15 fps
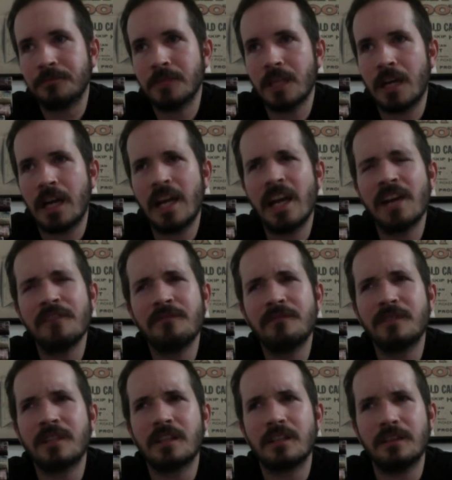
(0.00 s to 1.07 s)
I
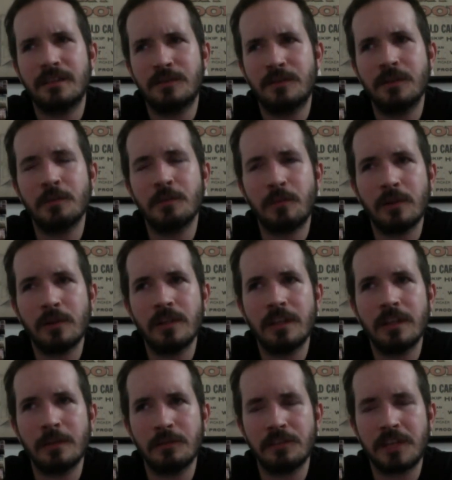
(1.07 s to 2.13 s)
had, during the period
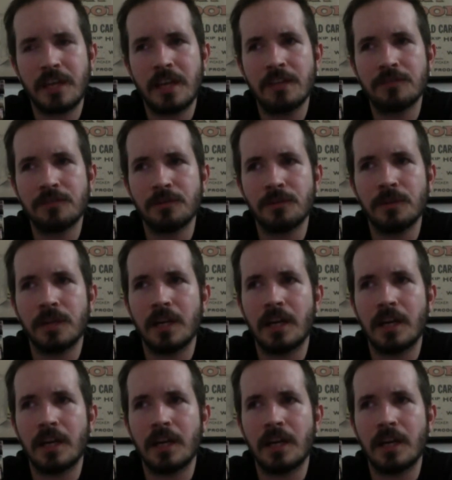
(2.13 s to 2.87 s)
that it was canceled,